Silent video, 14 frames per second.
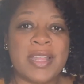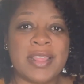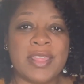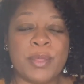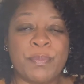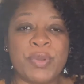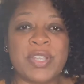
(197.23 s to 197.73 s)

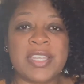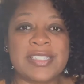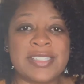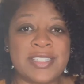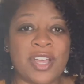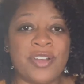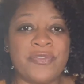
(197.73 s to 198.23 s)
the book
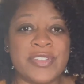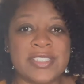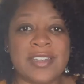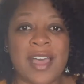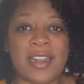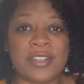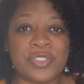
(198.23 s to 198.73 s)
itself is
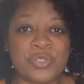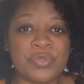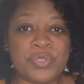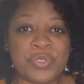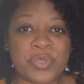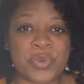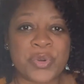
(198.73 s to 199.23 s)
not a true
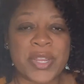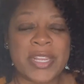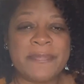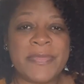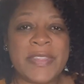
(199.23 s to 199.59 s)
story.